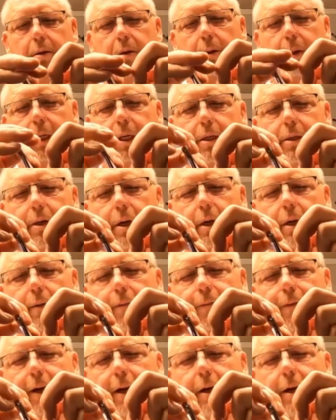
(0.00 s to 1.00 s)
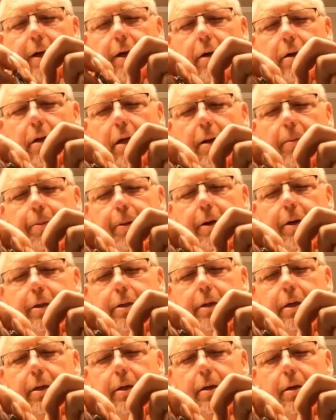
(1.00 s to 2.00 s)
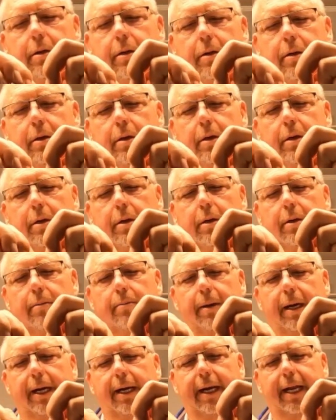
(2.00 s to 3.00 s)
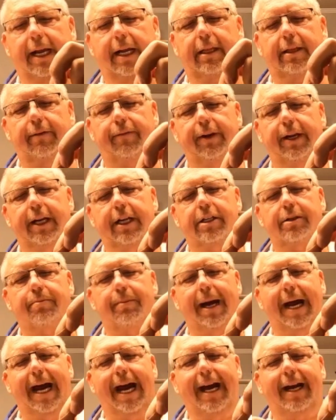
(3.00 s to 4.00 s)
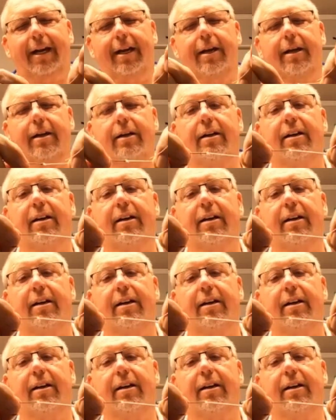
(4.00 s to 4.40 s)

we use our fingernail clippers, about 1/8 of an inch back.